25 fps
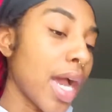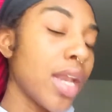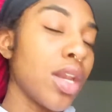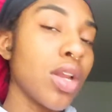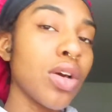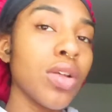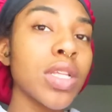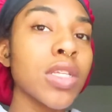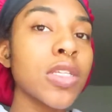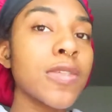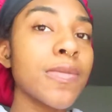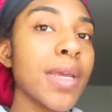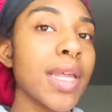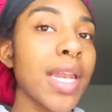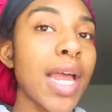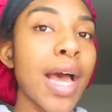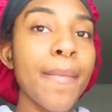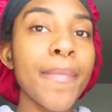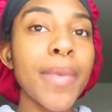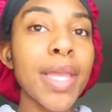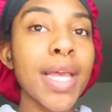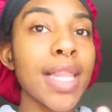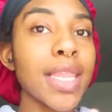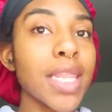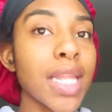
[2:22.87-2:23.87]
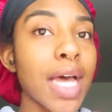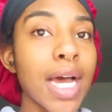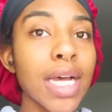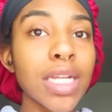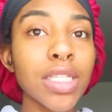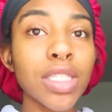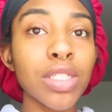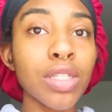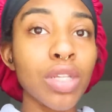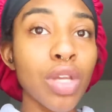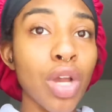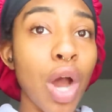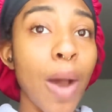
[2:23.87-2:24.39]
know this may not be a lot
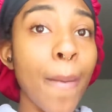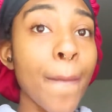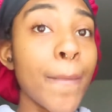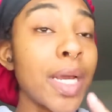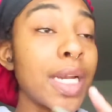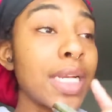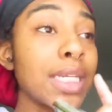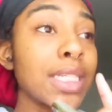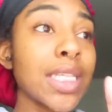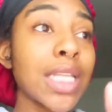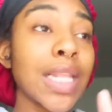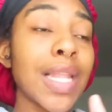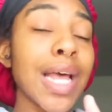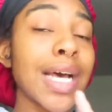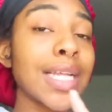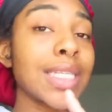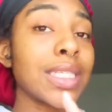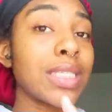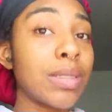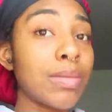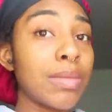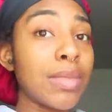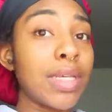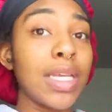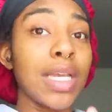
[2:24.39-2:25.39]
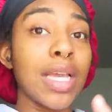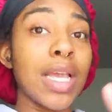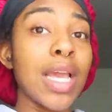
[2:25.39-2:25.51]
to y'all, but it's a lot to me.